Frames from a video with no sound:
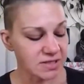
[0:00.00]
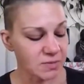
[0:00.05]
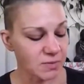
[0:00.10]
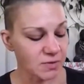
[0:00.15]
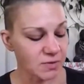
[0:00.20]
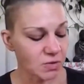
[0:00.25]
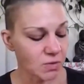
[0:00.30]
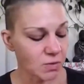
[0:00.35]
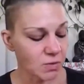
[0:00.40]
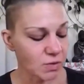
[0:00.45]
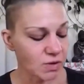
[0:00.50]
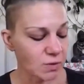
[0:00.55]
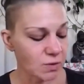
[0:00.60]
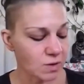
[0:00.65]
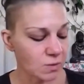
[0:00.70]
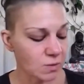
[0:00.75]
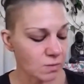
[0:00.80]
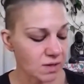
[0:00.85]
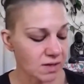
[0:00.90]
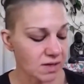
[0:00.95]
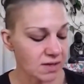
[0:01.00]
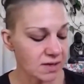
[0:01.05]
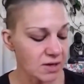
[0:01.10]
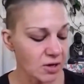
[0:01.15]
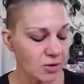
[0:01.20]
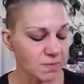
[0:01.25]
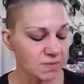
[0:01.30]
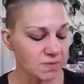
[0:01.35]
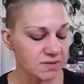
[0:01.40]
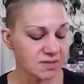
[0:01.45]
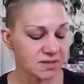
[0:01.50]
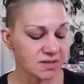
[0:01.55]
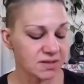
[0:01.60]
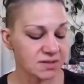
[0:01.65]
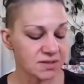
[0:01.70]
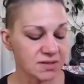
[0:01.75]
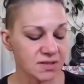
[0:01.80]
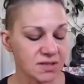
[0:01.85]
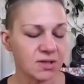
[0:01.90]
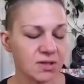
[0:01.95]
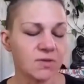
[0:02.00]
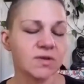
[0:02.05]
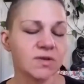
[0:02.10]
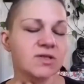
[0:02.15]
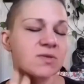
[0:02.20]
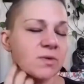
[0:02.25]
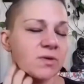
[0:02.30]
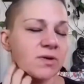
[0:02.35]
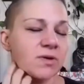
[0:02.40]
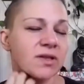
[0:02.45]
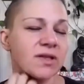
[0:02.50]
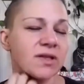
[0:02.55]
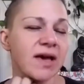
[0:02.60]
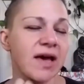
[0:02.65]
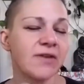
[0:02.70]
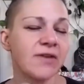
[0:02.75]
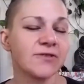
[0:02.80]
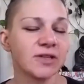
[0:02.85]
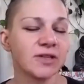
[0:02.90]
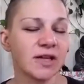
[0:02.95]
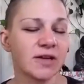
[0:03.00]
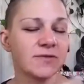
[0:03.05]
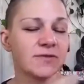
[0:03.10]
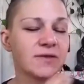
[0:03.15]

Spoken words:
but the only way we can help is to continue exploring the afterlife.